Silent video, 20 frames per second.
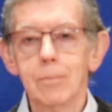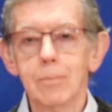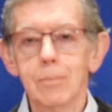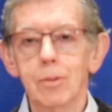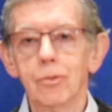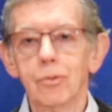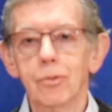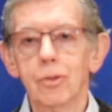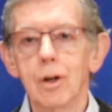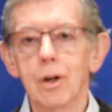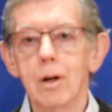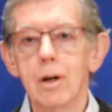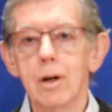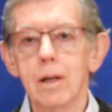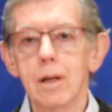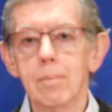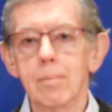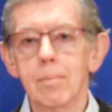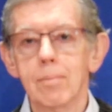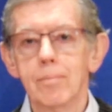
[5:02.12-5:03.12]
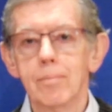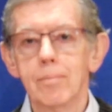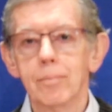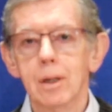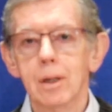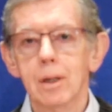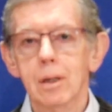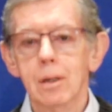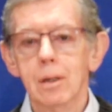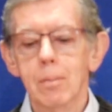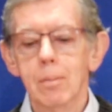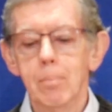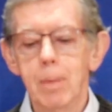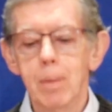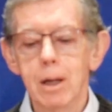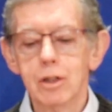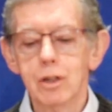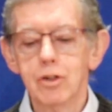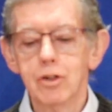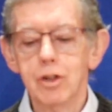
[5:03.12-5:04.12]
this time,
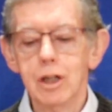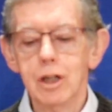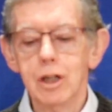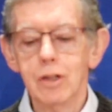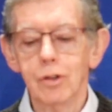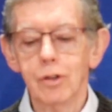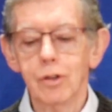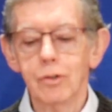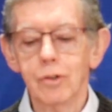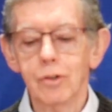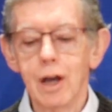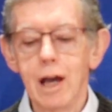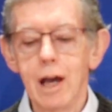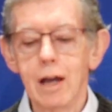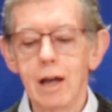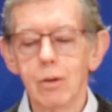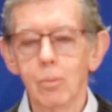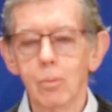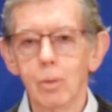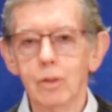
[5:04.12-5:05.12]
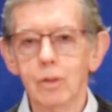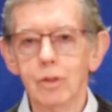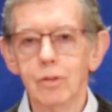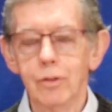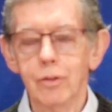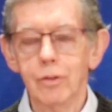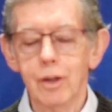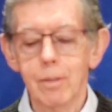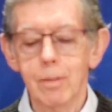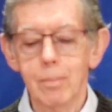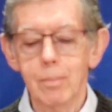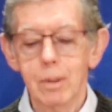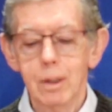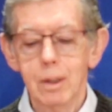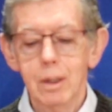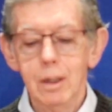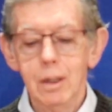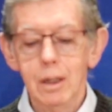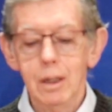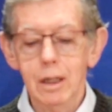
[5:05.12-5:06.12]
but Jesus outwitted them
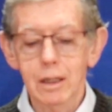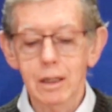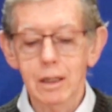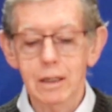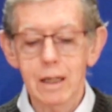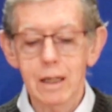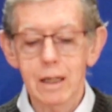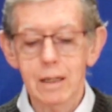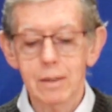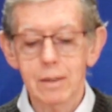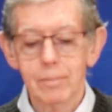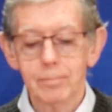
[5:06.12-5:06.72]
again.